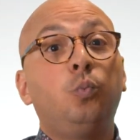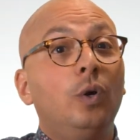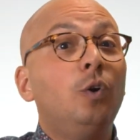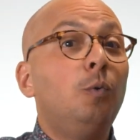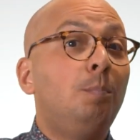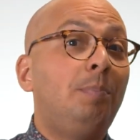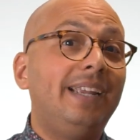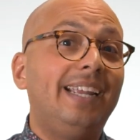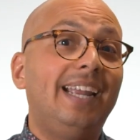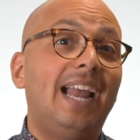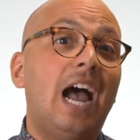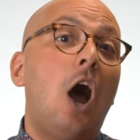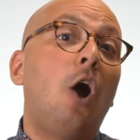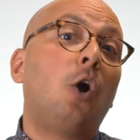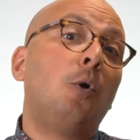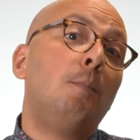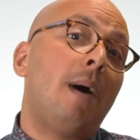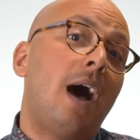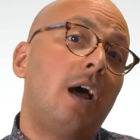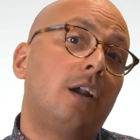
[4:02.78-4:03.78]
will be
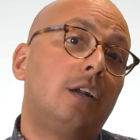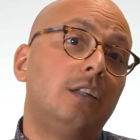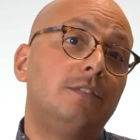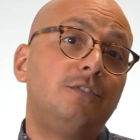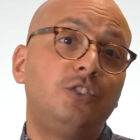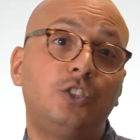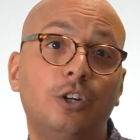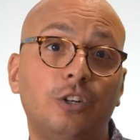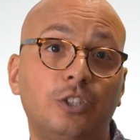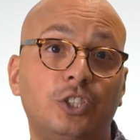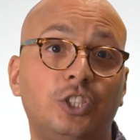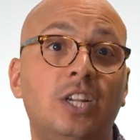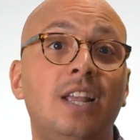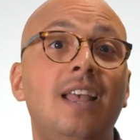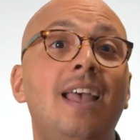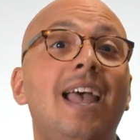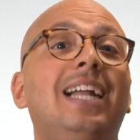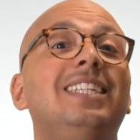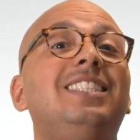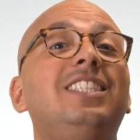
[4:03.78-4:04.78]
our model of church
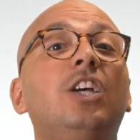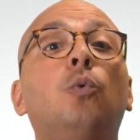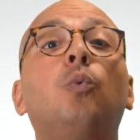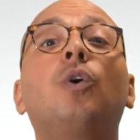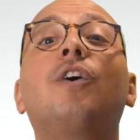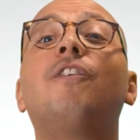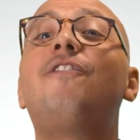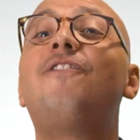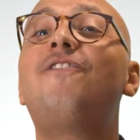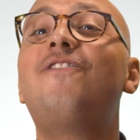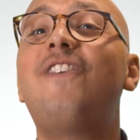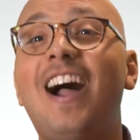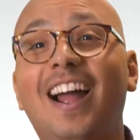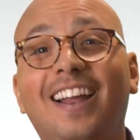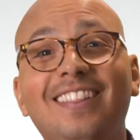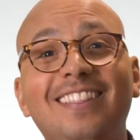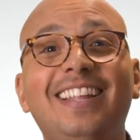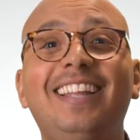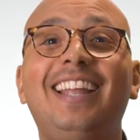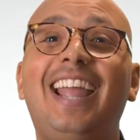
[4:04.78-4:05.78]
until we're
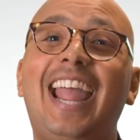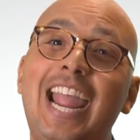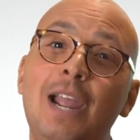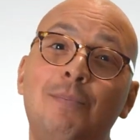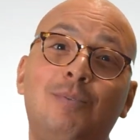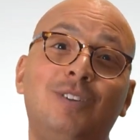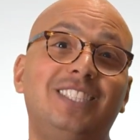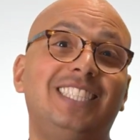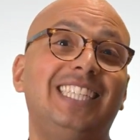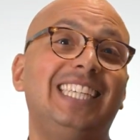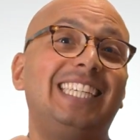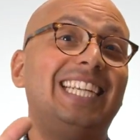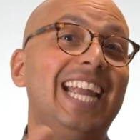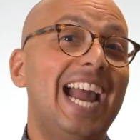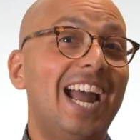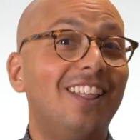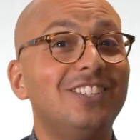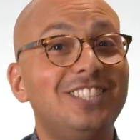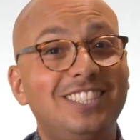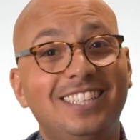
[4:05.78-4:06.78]
finally able to
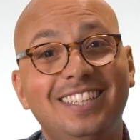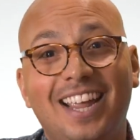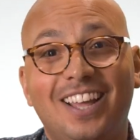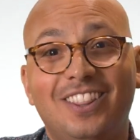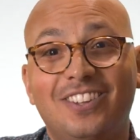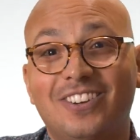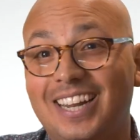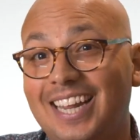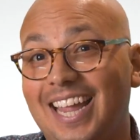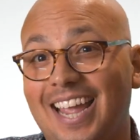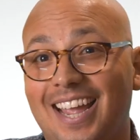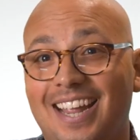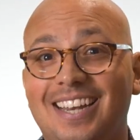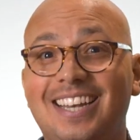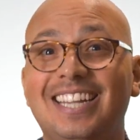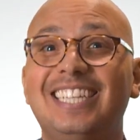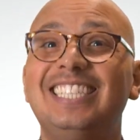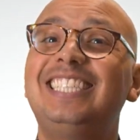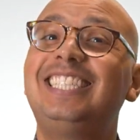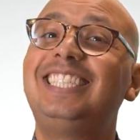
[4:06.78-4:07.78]
gather together
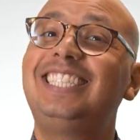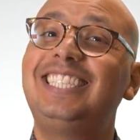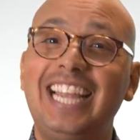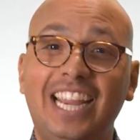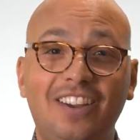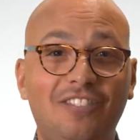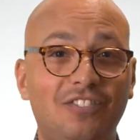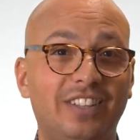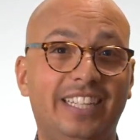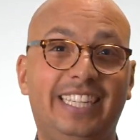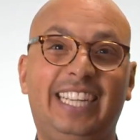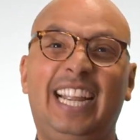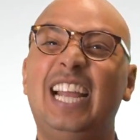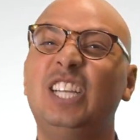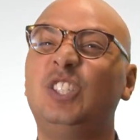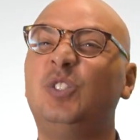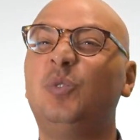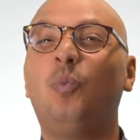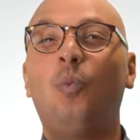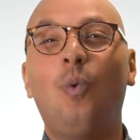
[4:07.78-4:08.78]
again safely
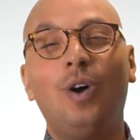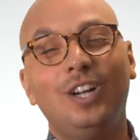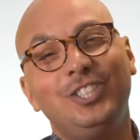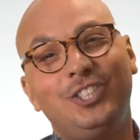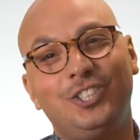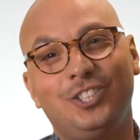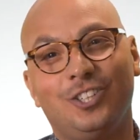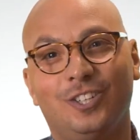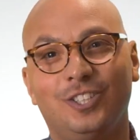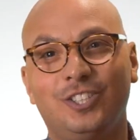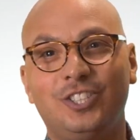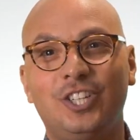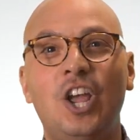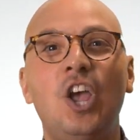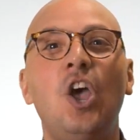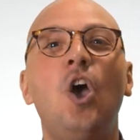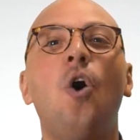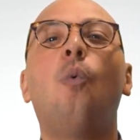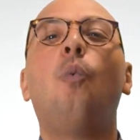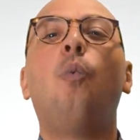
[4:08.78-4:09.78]
as one church,
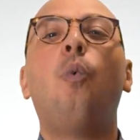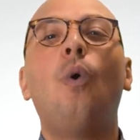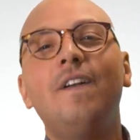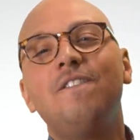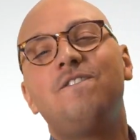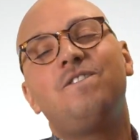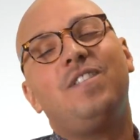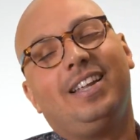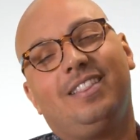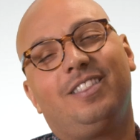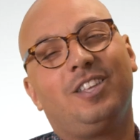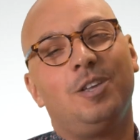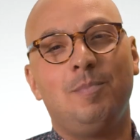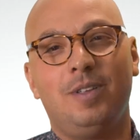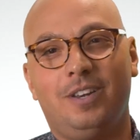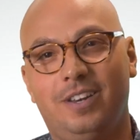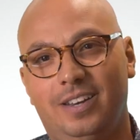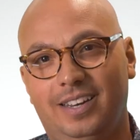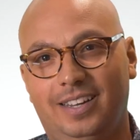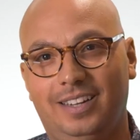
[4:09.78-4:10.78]
one faith
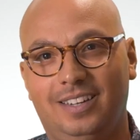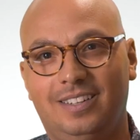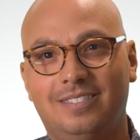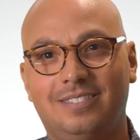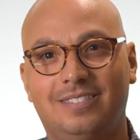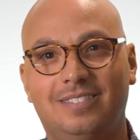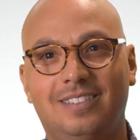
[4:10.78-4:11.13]
community.